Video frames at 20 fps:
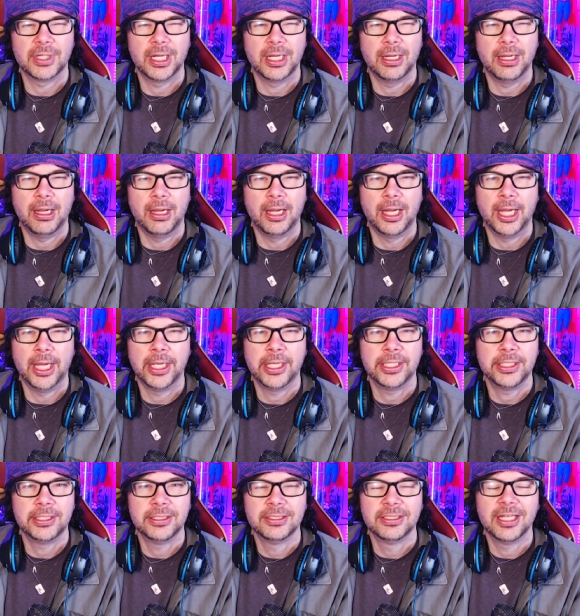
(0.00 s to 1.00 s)

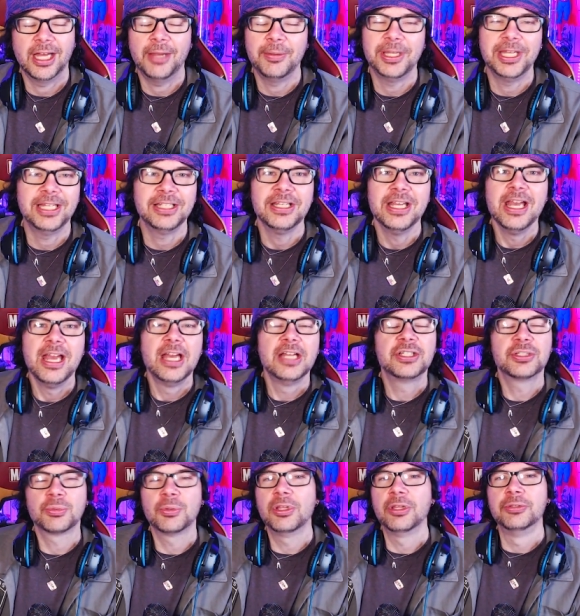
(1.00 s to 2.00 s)
odd. I mean, it, it's
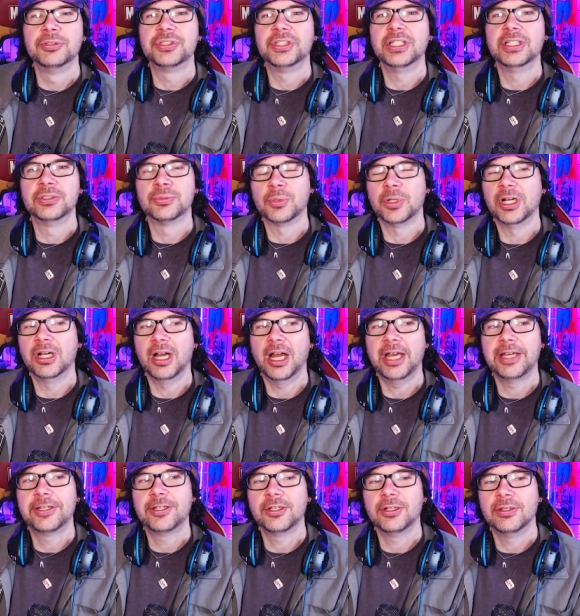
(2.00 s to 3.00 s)
just one of those things where I
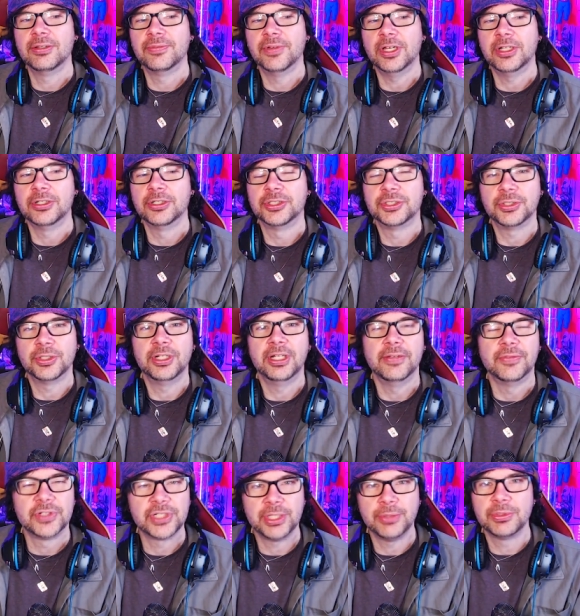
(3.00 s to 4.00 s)
could have understood
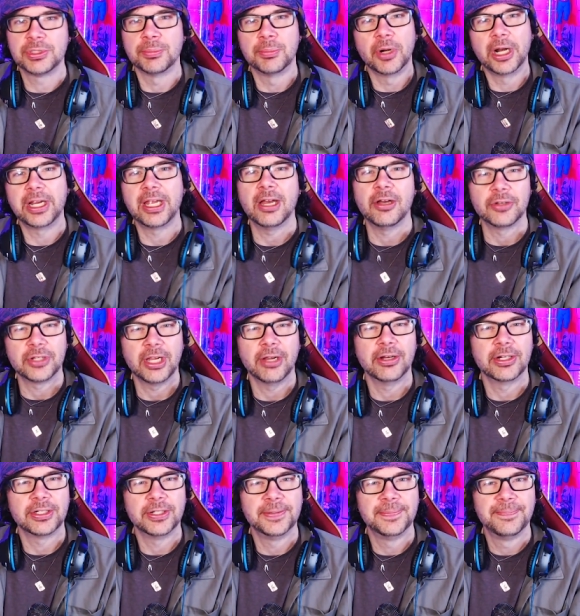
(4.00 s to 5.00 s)
if she was a breakout
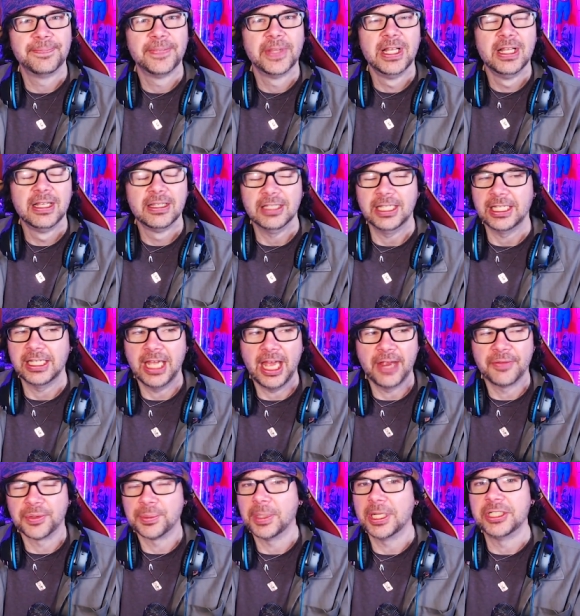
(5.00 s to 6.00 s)
character, like
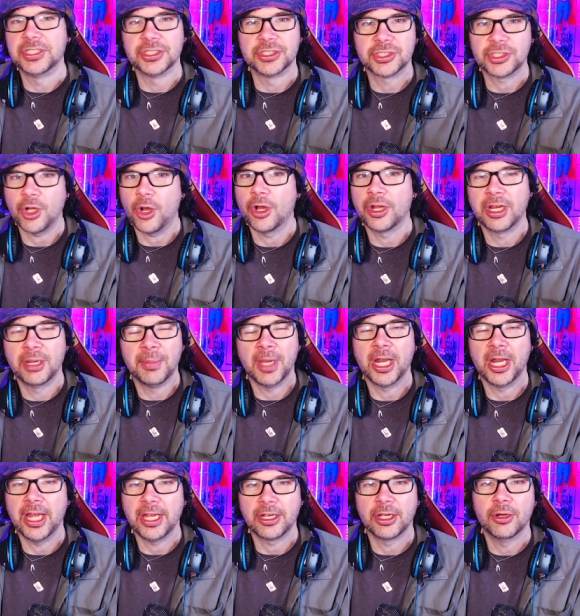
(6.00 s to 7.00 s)
everybody's just talking
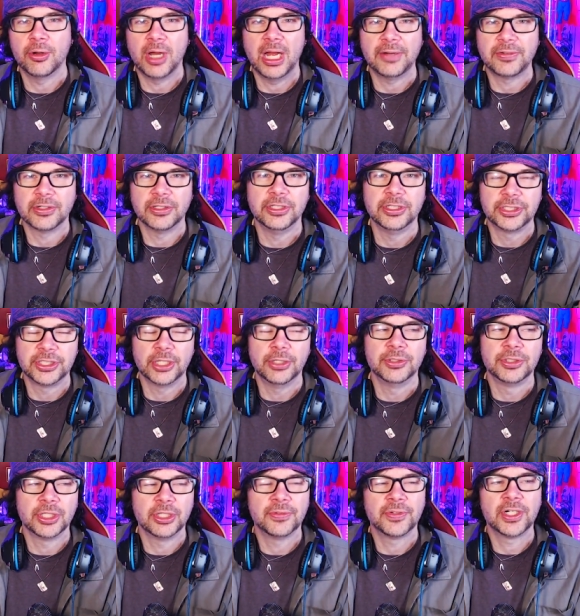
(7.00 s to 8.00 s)
about Echo after the
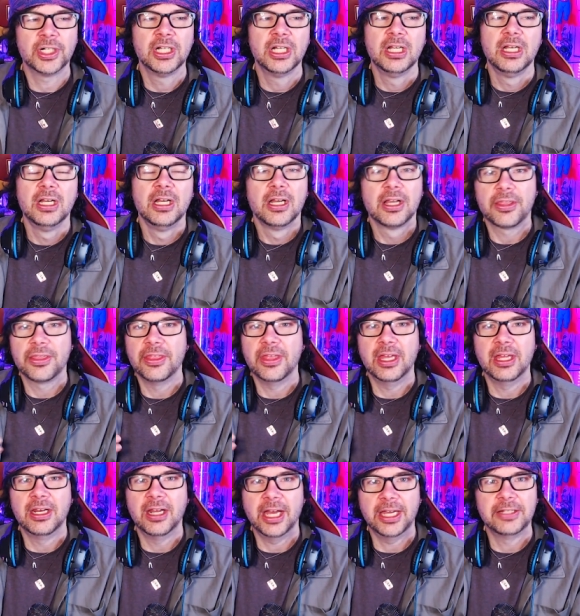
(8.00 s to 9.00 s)
show's over,
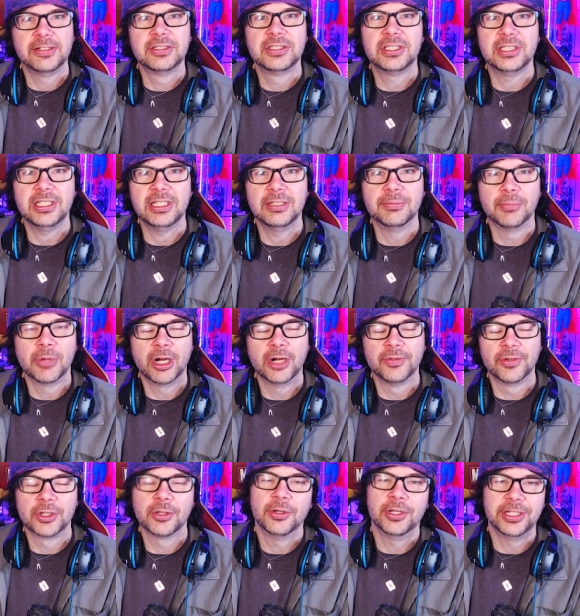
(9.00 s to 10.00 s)
then I'd see
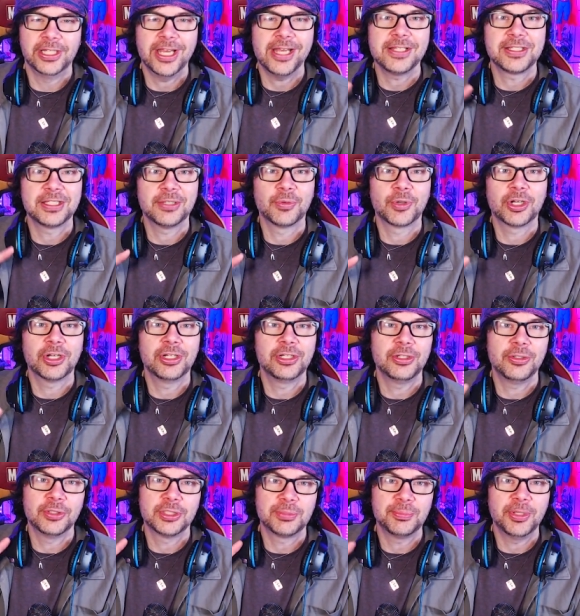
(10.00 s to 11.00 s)
Marvel going, yes, and we're going to
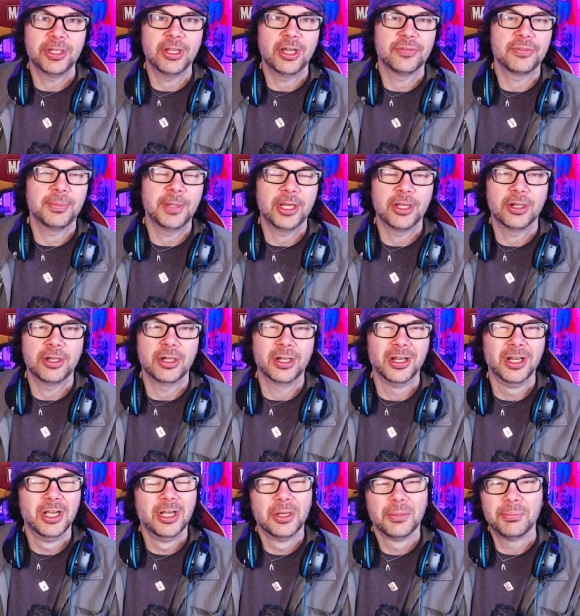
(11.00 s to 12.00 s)
do a spinoff about her.
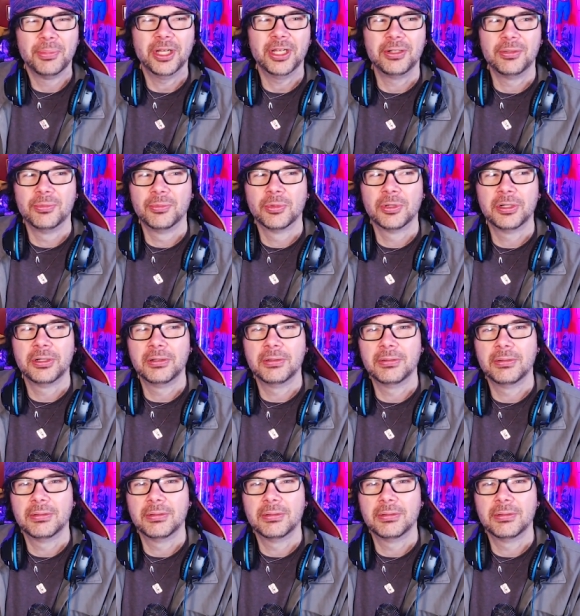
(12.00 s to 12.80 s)
But we're,